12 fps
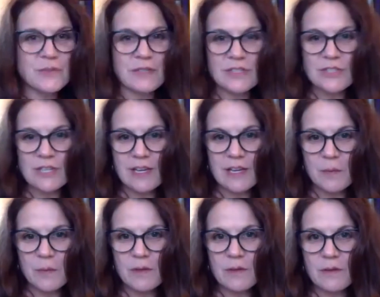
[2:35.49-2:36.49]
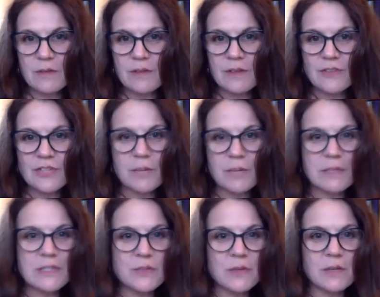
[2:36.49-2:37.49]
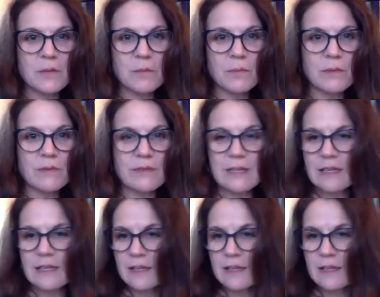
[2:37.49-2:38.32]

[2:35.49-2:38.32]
Rich. I will share my screen briefly.